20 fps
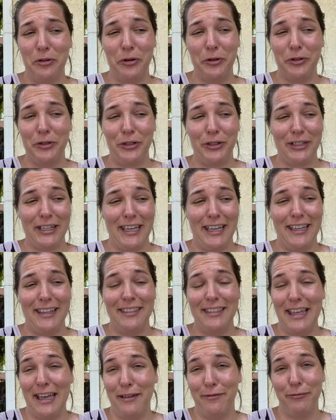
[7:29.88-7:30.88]
older
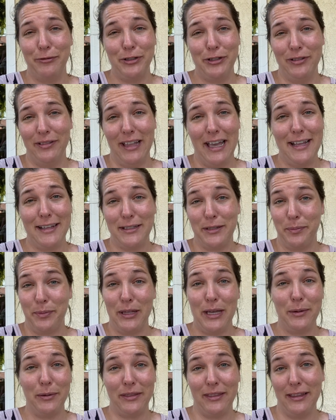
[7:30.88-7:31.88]
kid that would like to
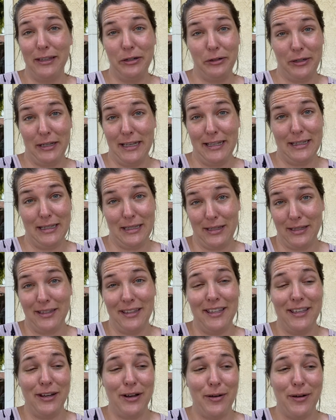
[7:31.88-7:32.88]
play with little kids,
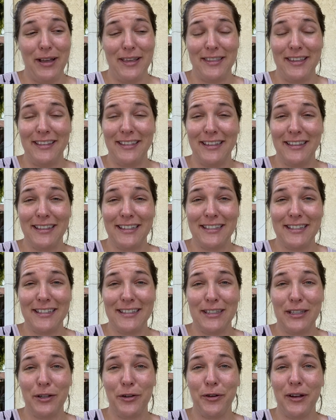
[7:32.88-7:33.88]
you know, I think that this
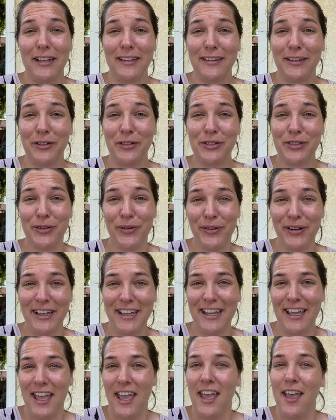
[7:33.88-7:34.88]
is a great little
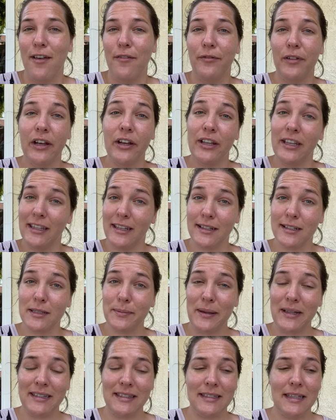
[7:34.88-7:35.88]
toy, very
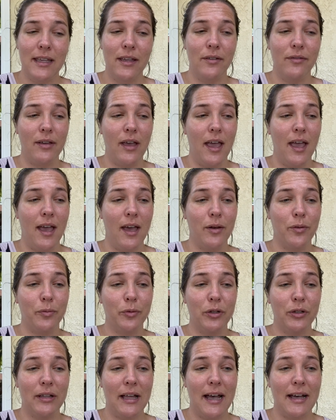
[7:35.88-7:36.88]
inexpensive and
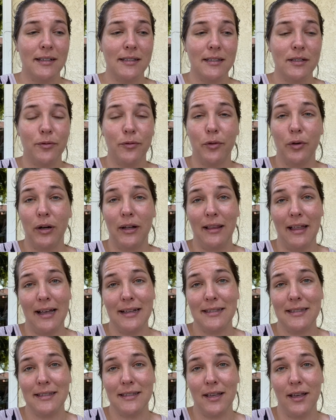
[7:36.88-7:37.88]
will last for
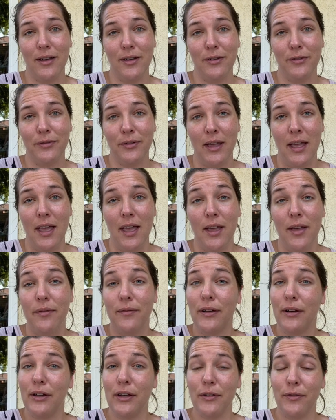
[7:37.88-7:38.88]
lots of
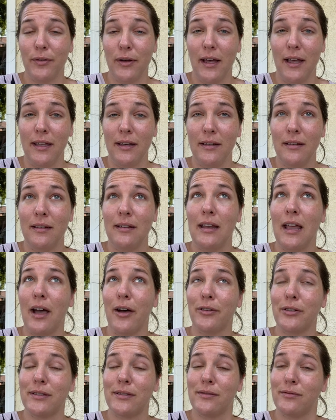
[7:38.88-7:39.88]
very fun
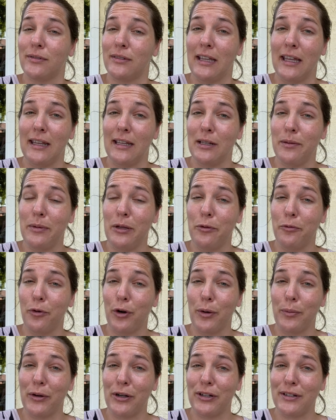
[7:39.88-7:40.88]
now getting to be
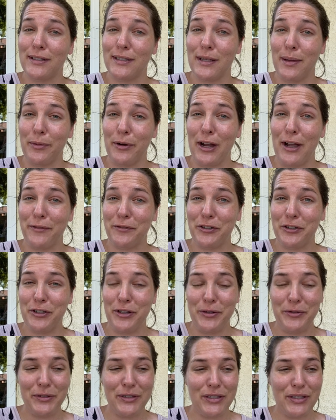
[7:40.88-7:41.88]
warmer summer
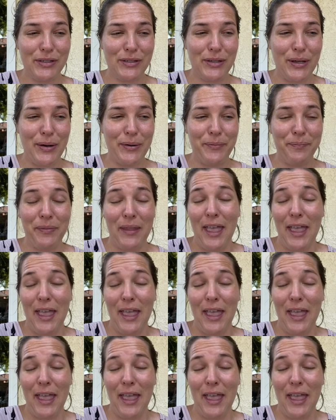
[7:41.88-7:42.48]
afternoons. So